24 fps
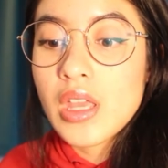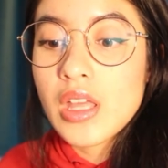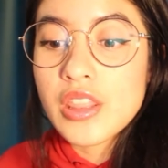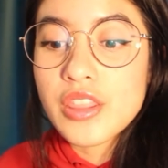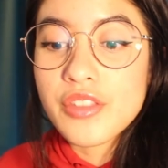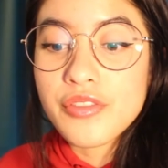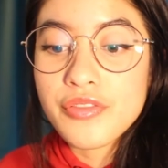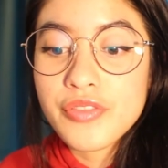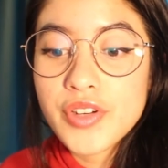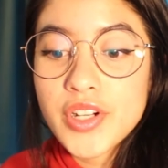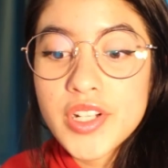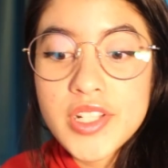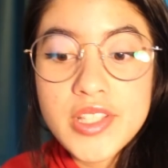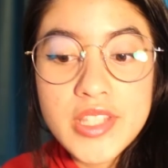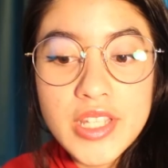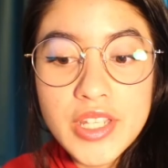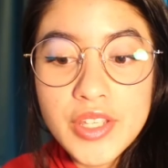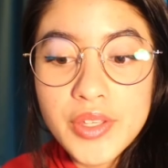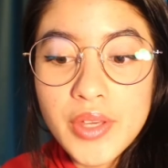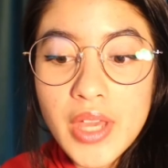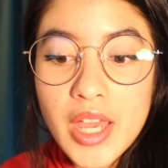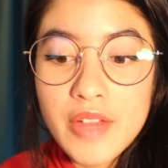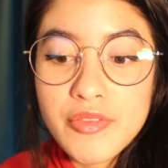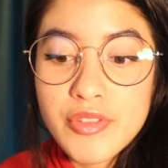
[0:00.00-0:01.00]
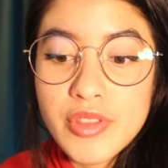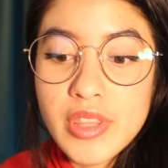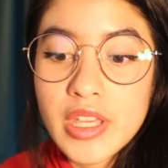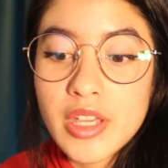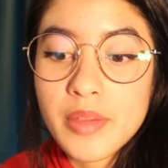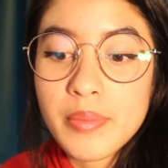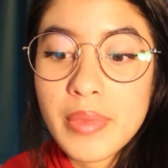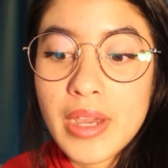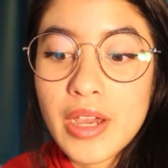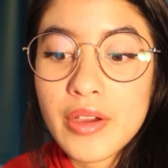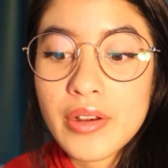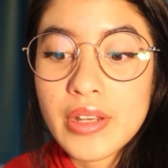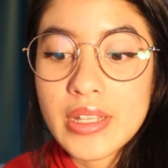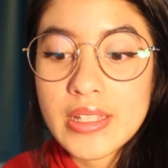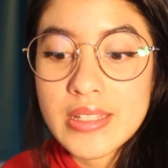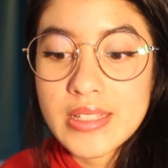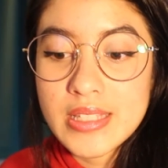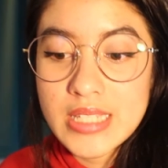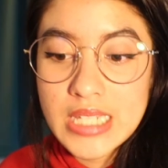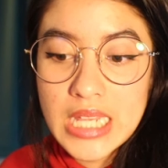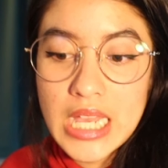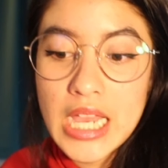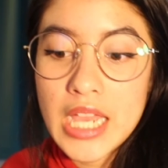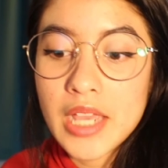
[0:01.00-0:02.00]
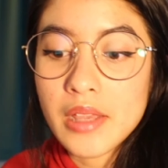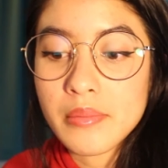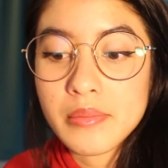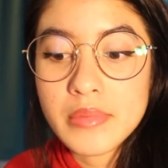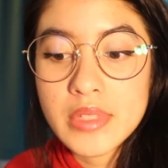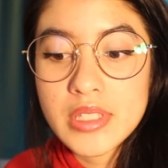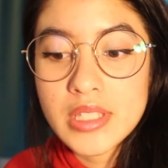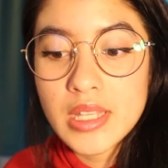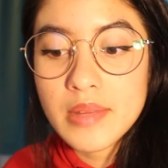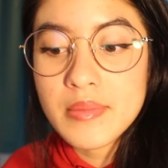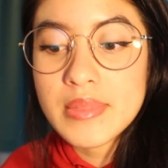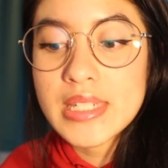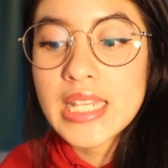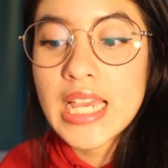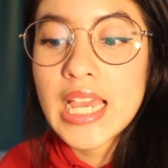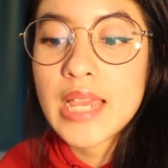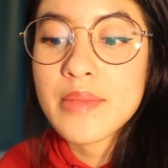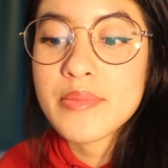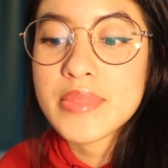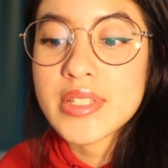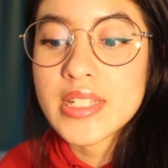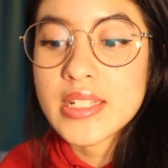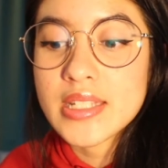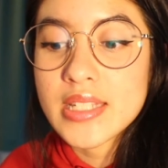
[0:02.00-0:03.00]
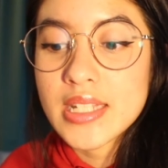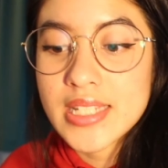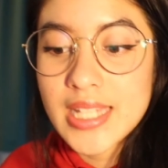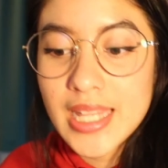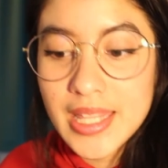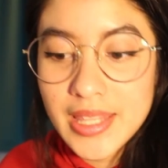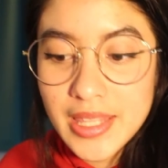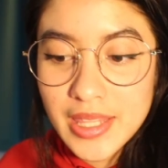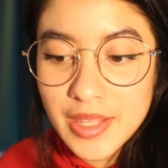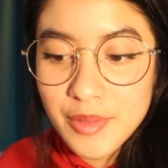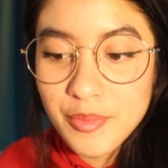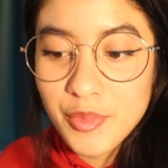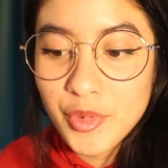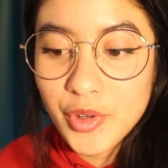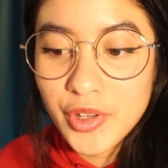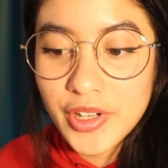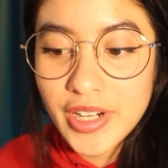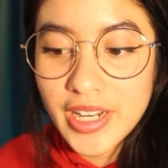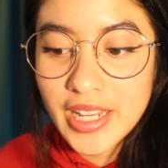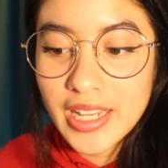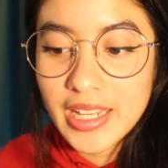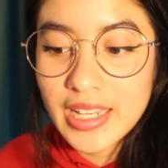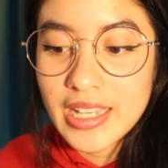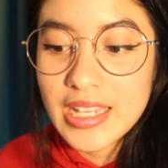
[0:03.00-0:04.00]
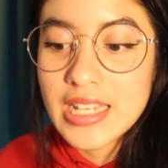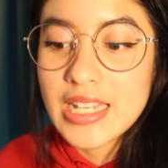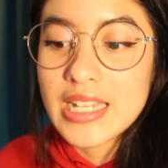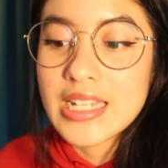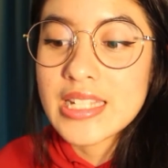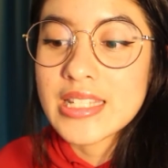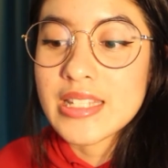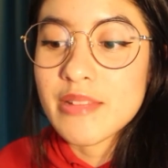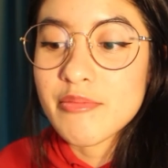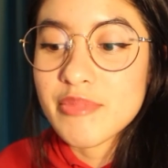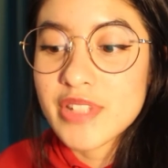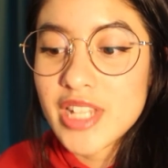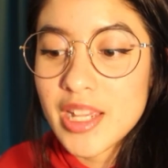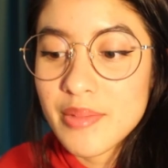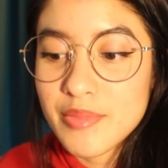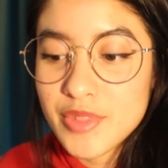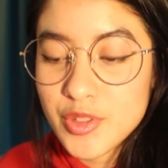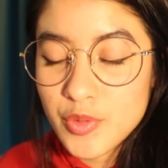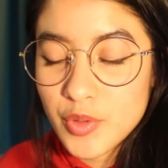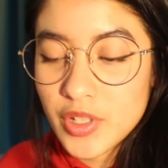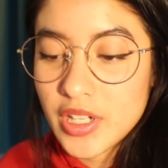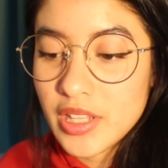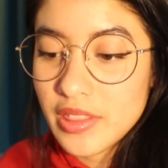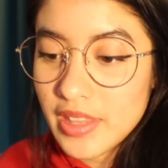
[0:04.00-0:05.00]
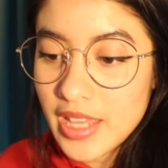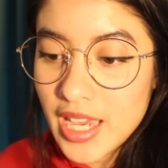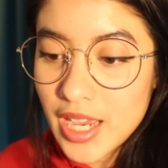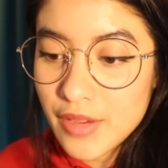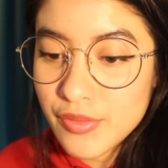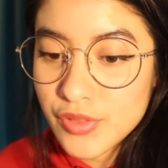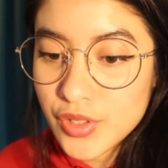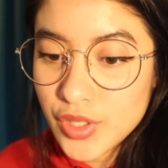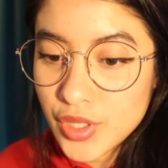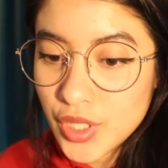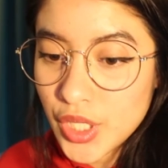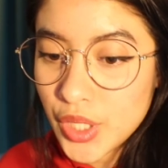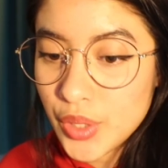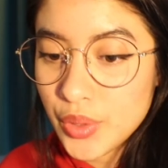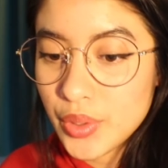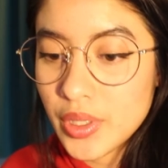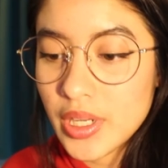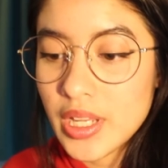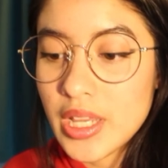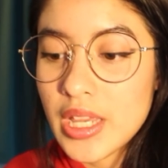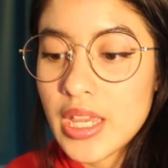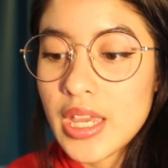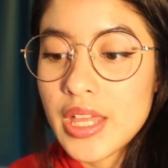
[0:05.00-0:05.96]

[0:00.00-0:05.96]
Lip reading: The first thing you'll have to think about is time. Sometimes it's a 10 in the morning, sometimes 1 in the afternoon.